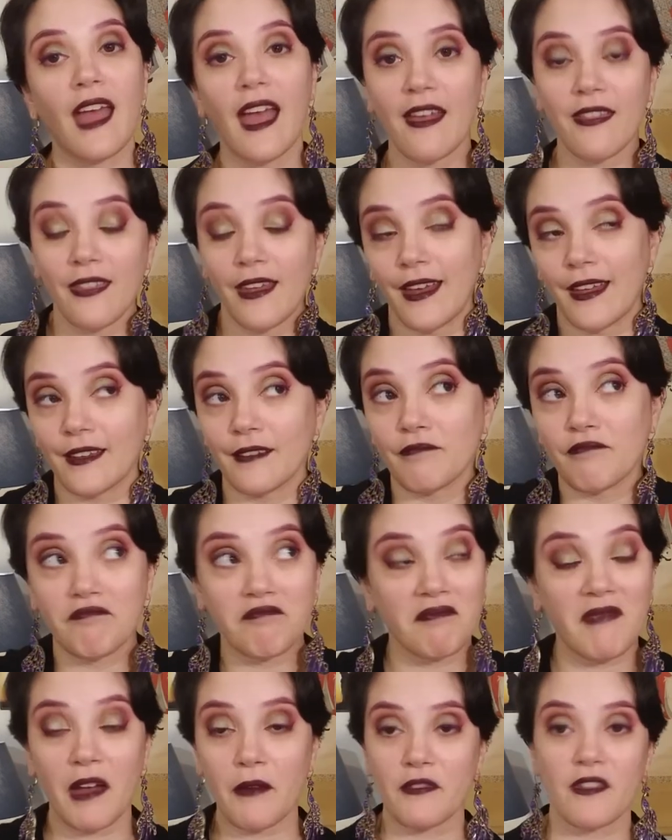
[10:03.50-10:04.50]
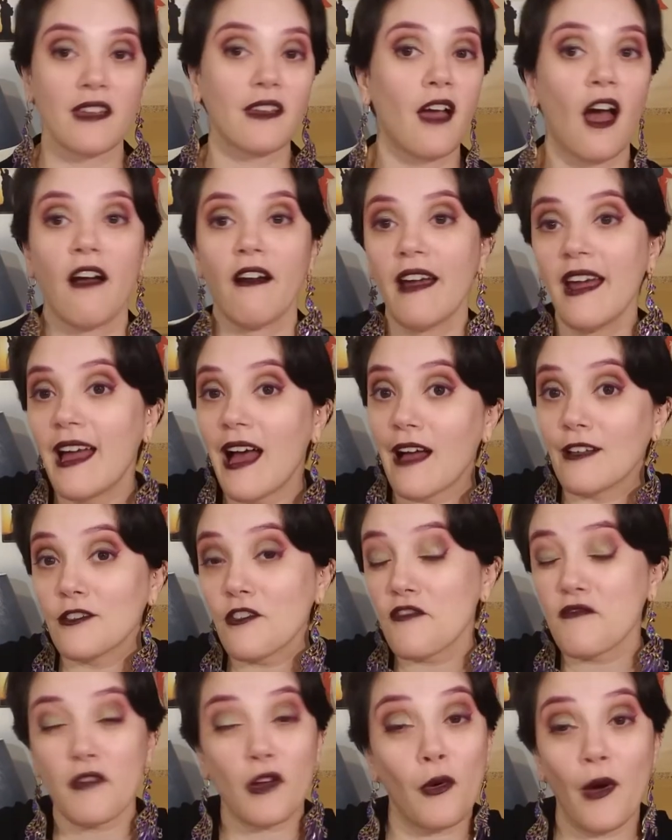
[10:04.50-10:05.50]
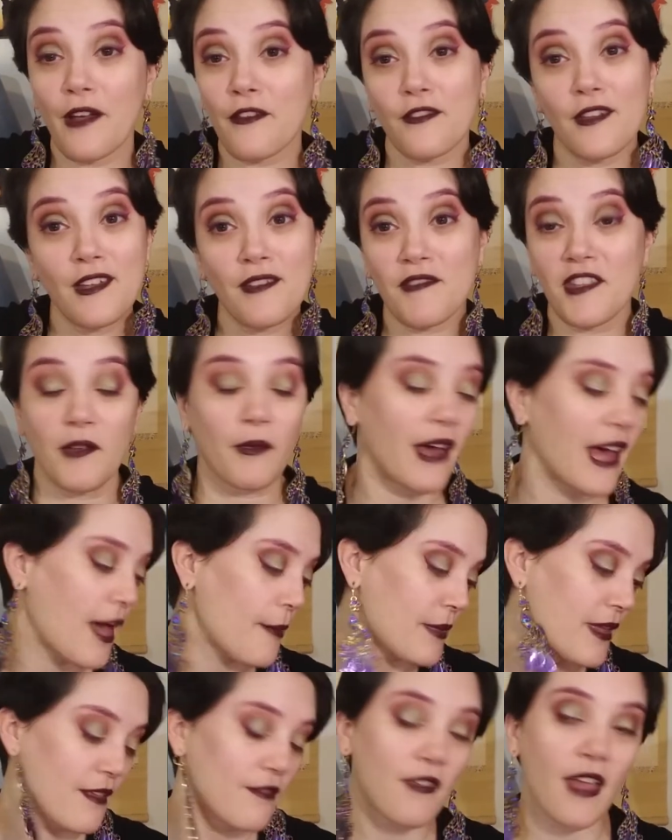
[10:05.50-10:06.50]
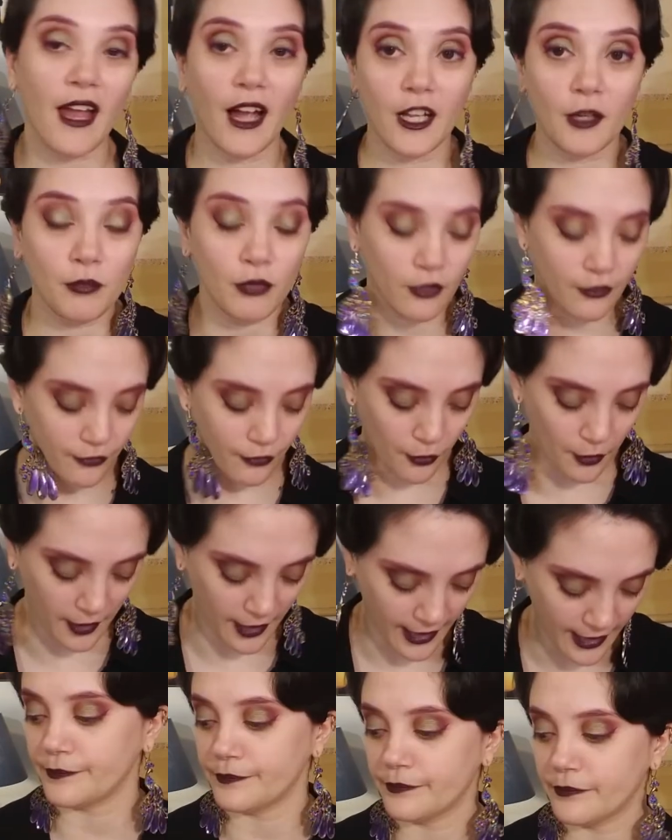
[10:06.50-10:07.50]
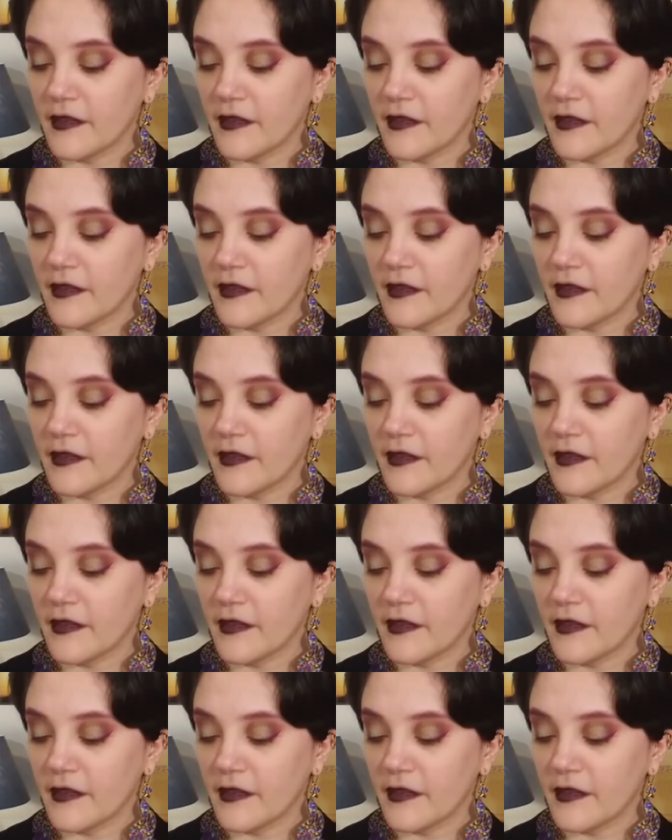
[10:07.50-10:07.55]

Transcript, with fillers: and then I was like, alright, I'll just request it, see what happens, I got approved for it.